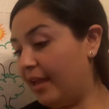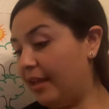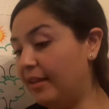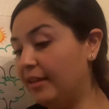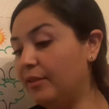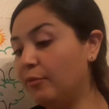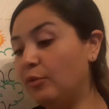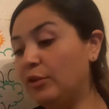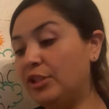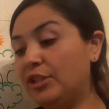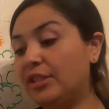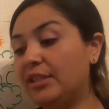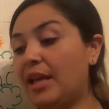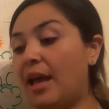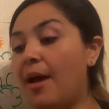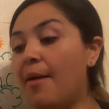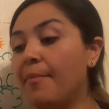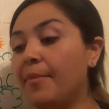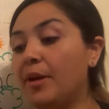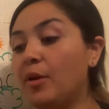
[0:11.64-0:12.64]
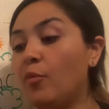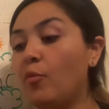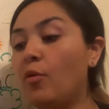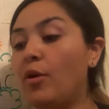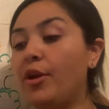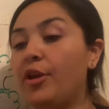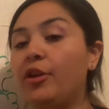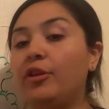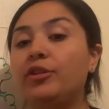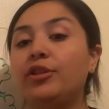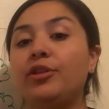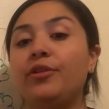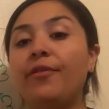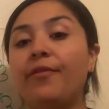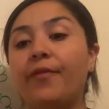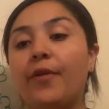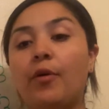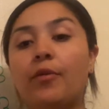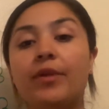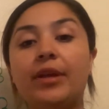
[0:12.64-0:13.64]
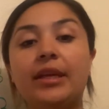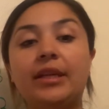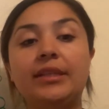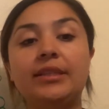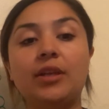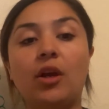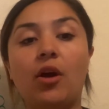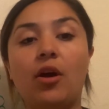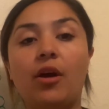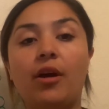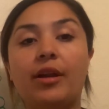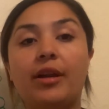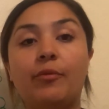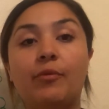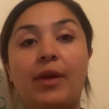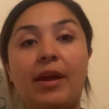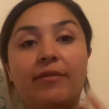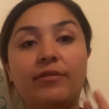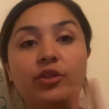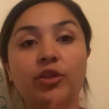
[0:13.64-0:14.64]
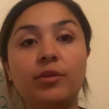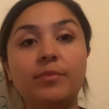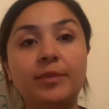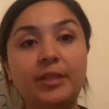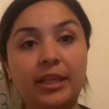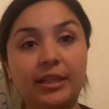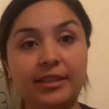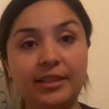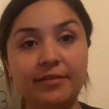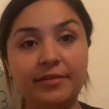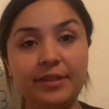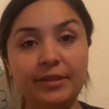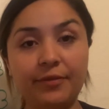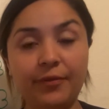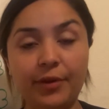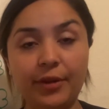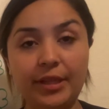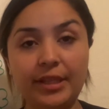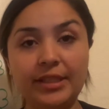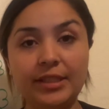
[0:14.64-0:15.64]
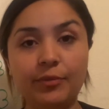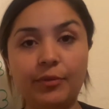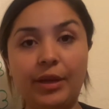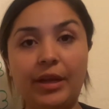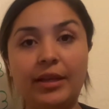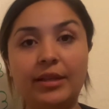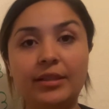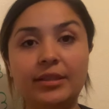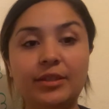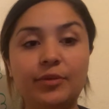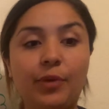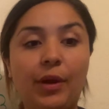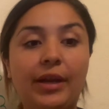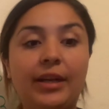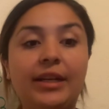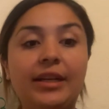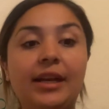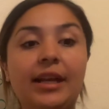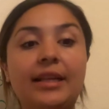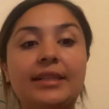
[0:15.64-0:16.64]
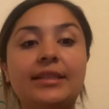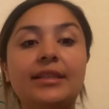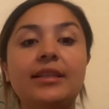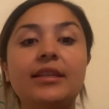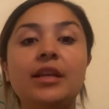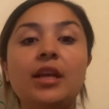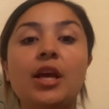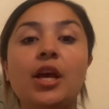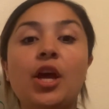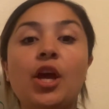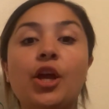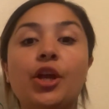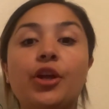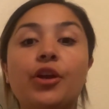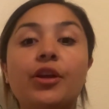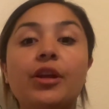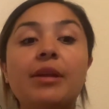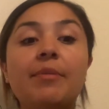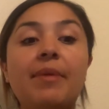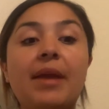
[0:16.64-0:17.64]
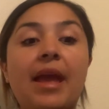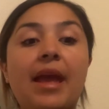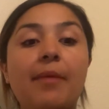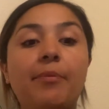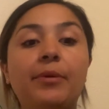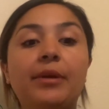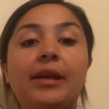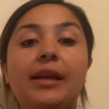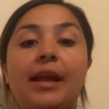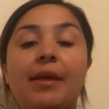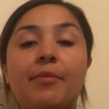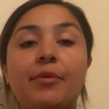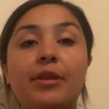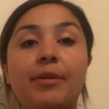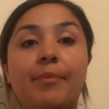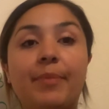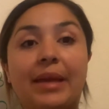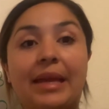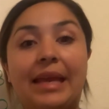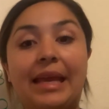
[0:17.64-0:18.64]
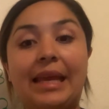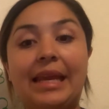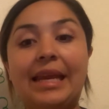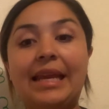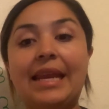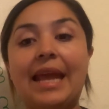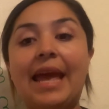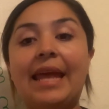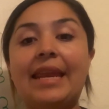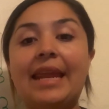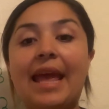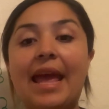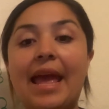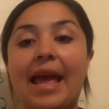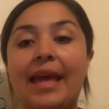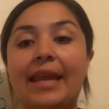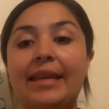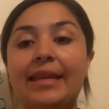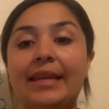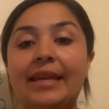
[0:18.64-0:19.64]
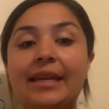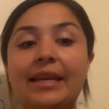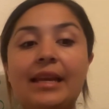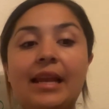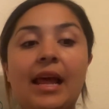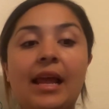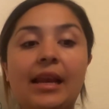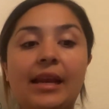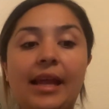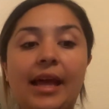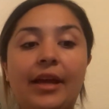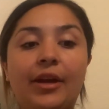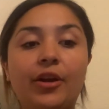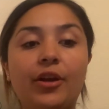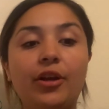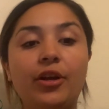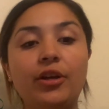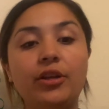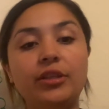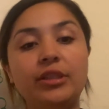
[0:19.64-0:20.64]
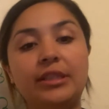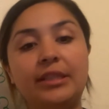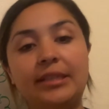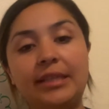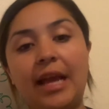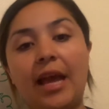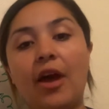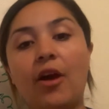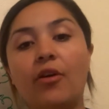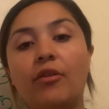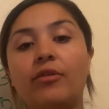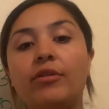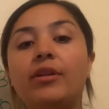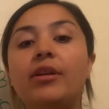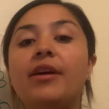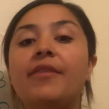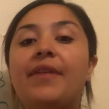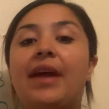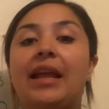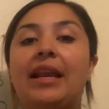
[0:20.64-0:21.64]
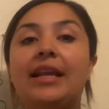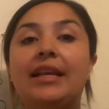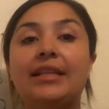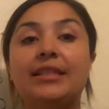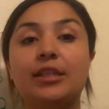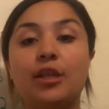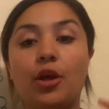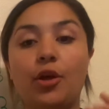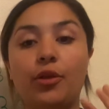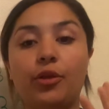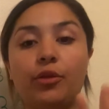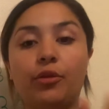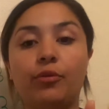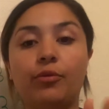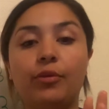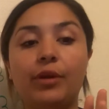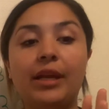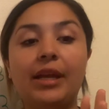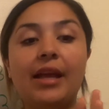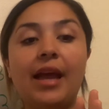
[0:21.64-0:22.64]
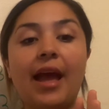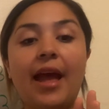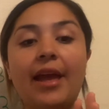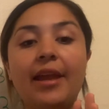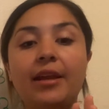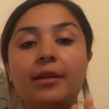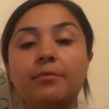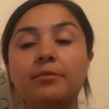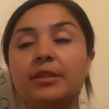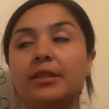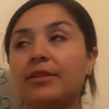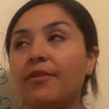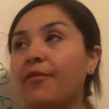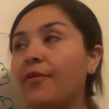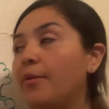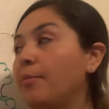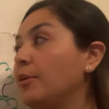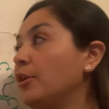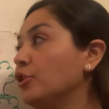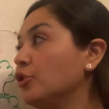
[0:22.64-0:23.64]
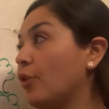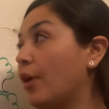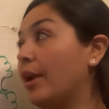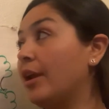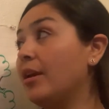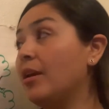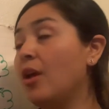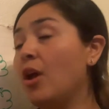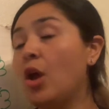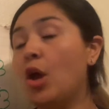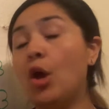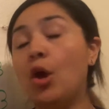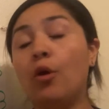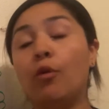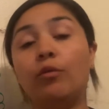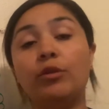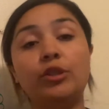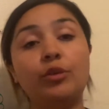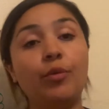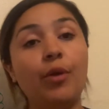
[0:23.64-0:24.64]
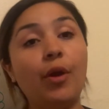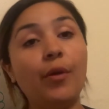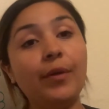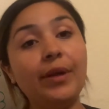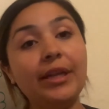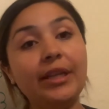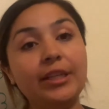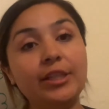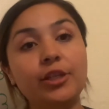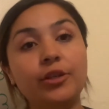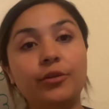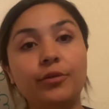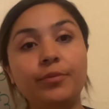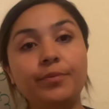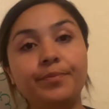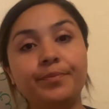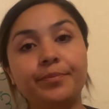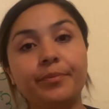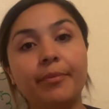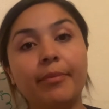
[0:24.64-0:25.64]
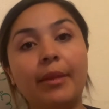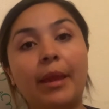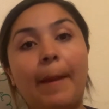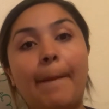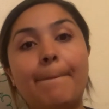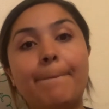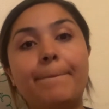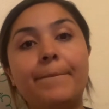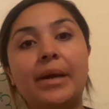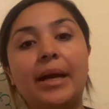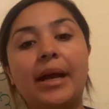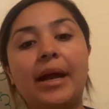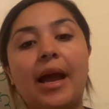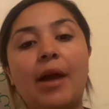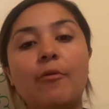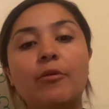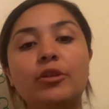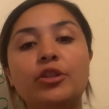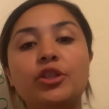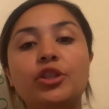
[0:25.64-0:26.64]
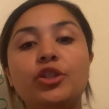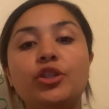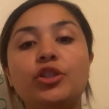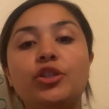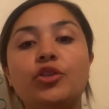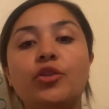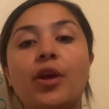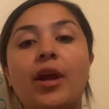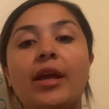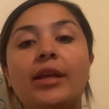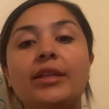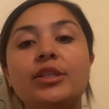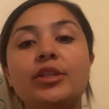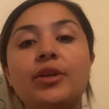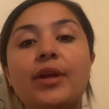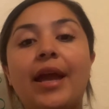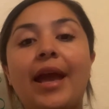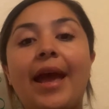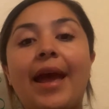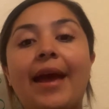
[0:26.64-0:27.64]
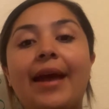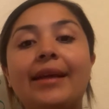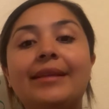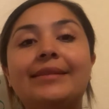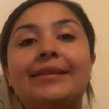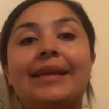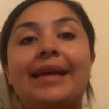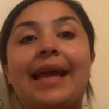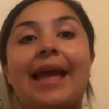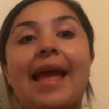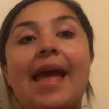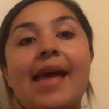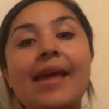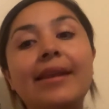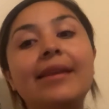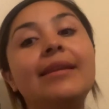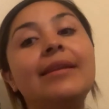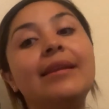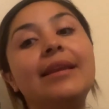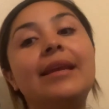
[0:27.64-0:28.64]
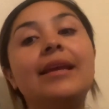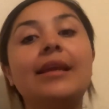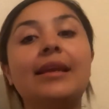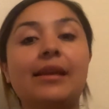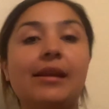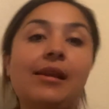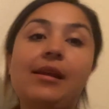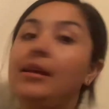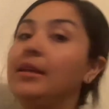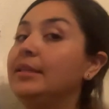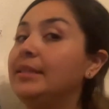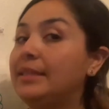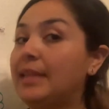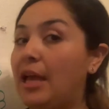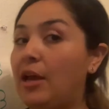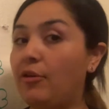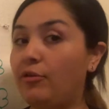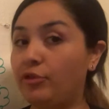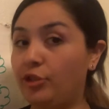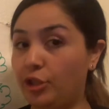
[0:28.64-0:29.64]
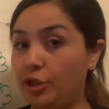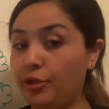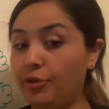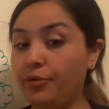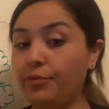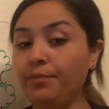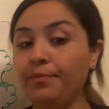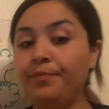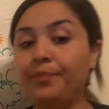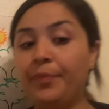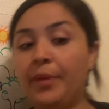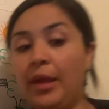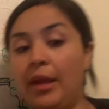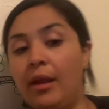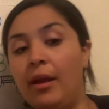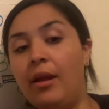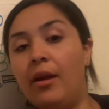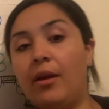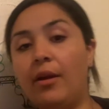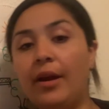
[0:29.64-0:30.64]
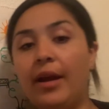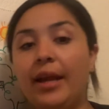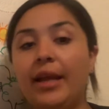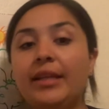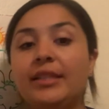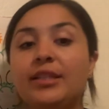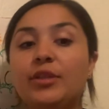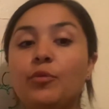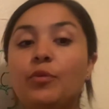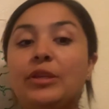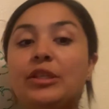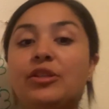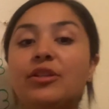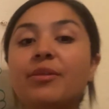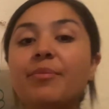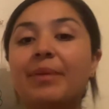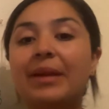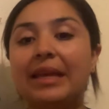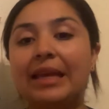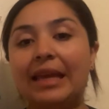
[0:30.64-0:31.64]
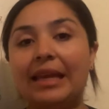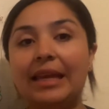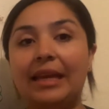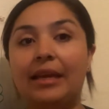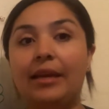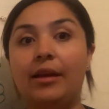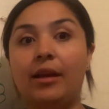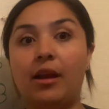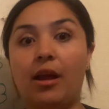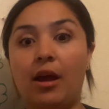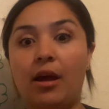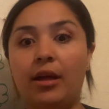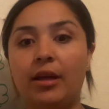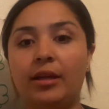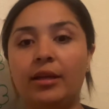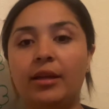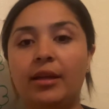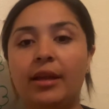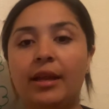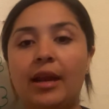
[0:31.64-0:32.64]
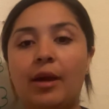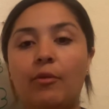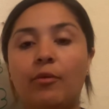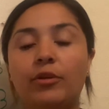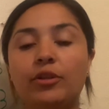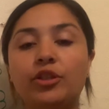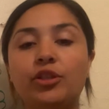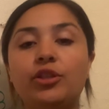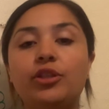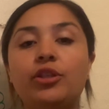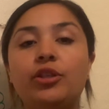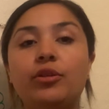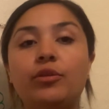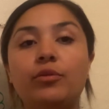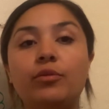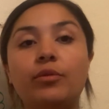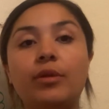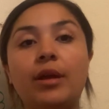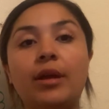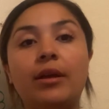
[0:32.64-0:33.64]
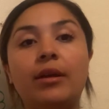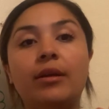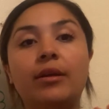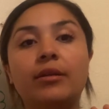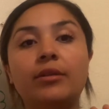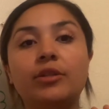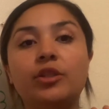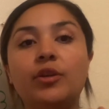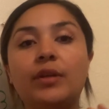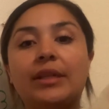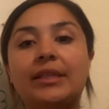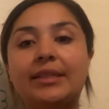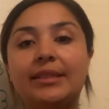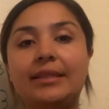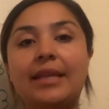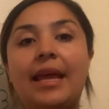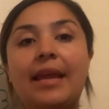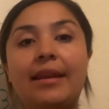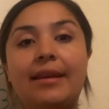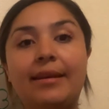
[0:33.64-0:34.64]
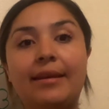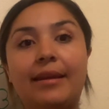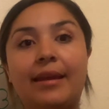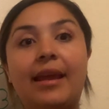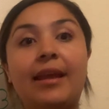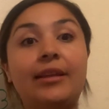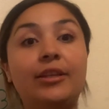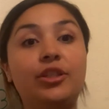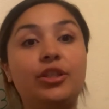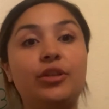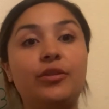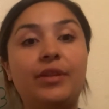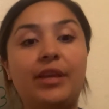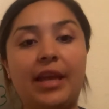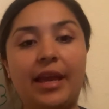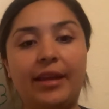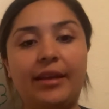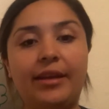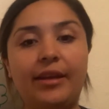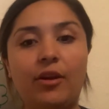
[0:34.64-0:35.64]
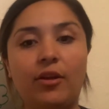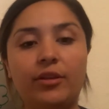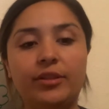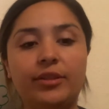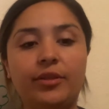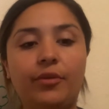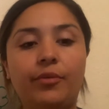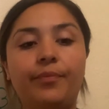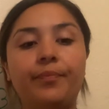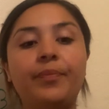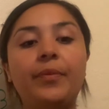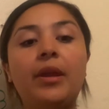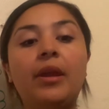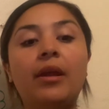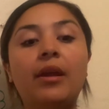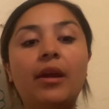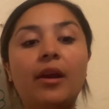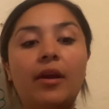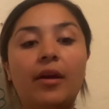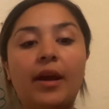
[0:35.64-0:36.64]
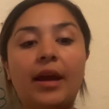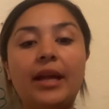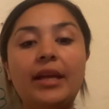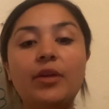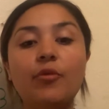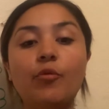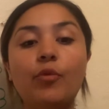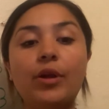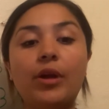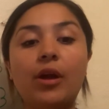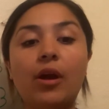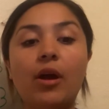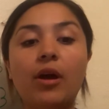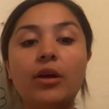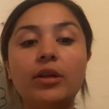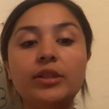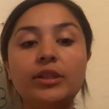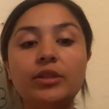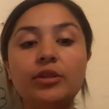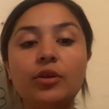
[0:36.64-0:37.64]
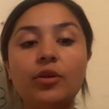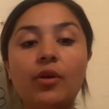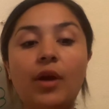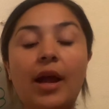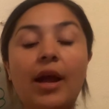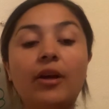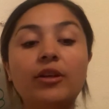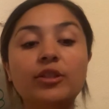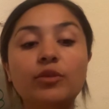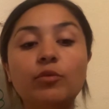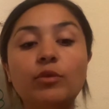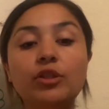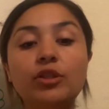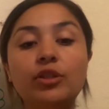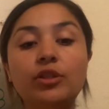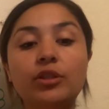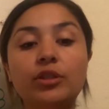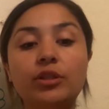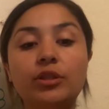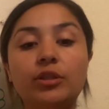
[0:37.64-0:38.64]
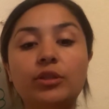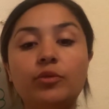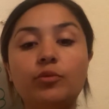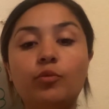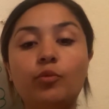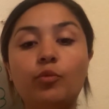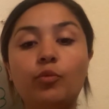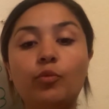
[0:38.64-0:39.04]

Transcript: which is I'm going to want you to focus on, we have two objectives for this week's writing lesson. You're going to be able to label the beginning and ending letter sound of at least 3 items from your drawing, which we already do, but I want you to try to add the ending sound too. All right, so we do the beginning a lot. Now I want you to extend and do the ending also. All right, I also want you to